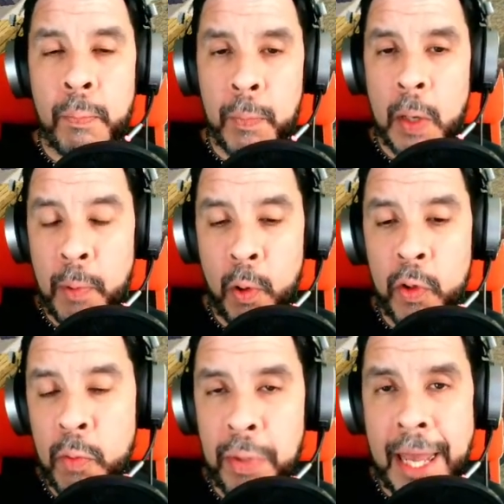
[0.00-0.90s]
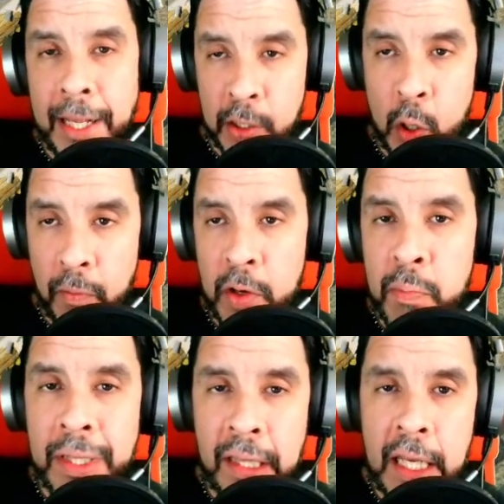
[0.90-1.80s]
Pull your blankets over you,
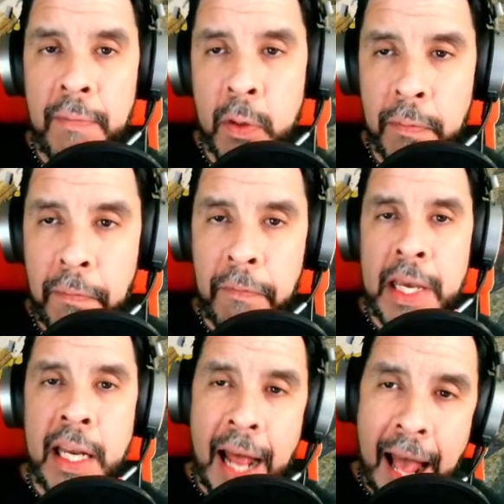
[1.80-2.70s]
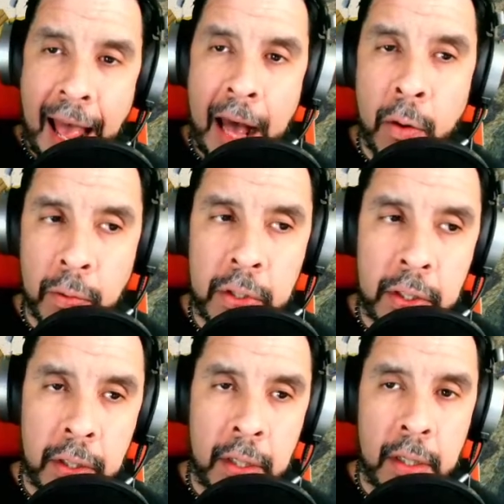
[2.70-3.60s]
but leave your feet out.
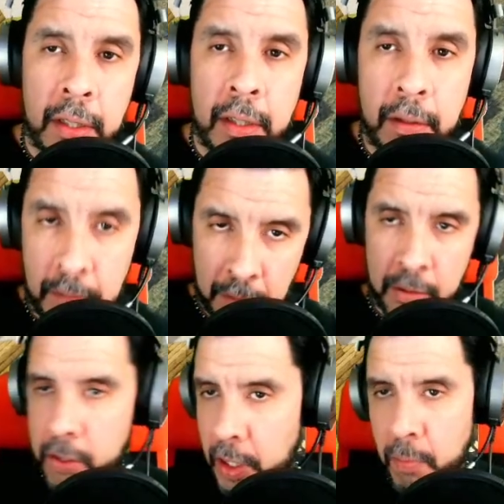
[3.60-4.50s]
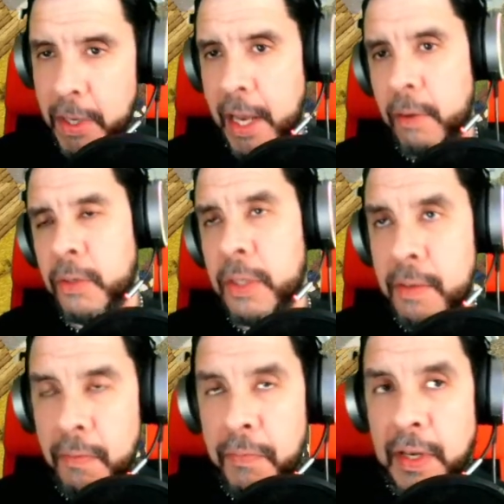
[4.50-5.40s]
Just hear me out. Just
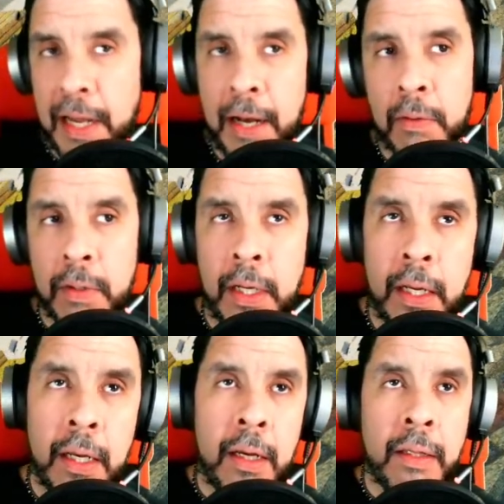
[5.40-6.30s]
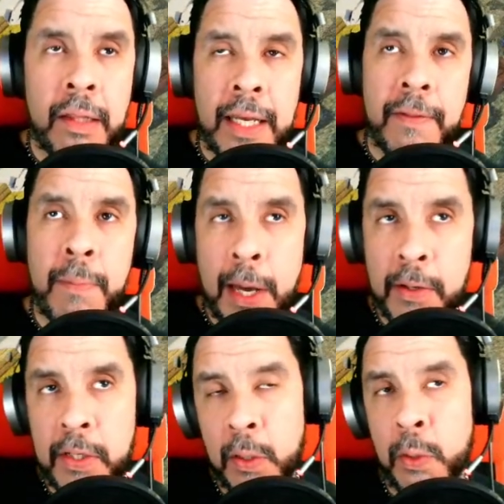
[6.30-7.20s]
leave your feet out. Leave them out
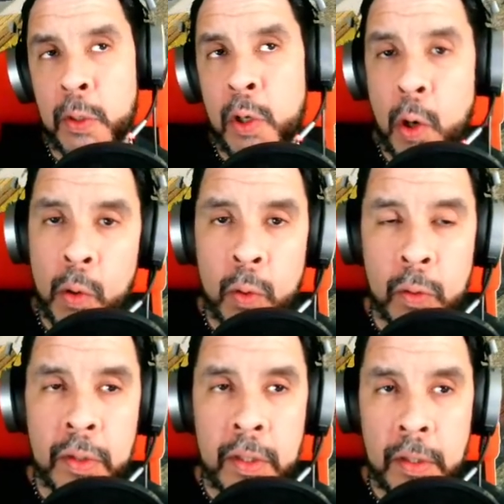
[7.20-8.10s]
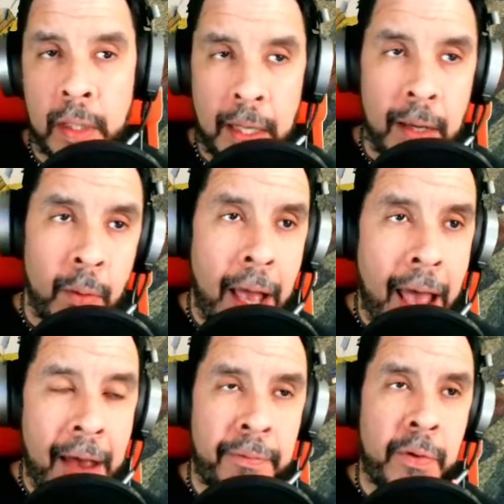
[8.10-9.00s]
until they're cold.
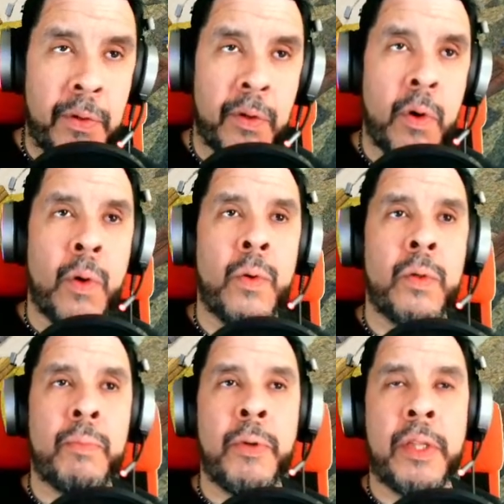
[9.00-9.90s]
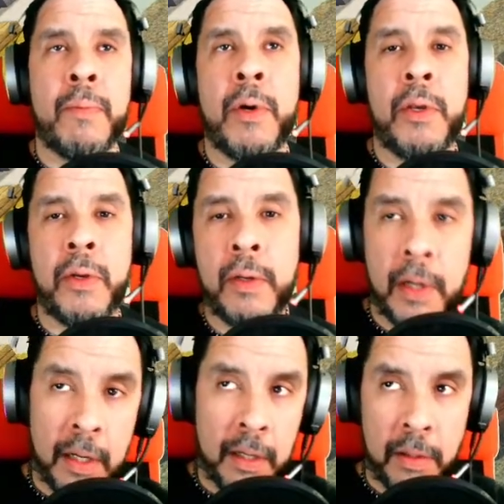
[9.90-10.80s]
After they're cold, put them under.
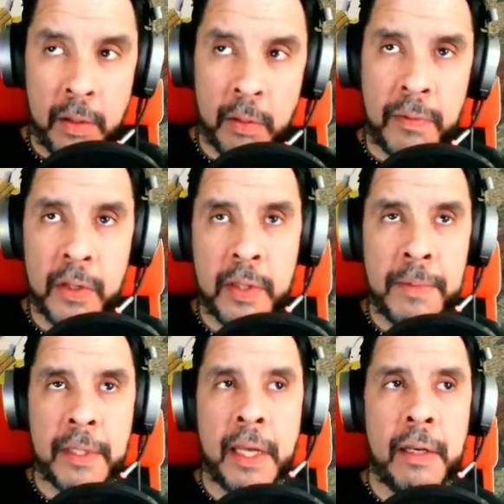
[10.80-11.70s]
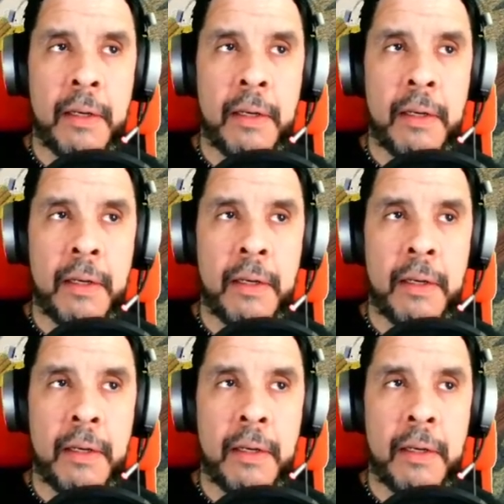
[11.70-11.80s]
You'll fall asleep like that.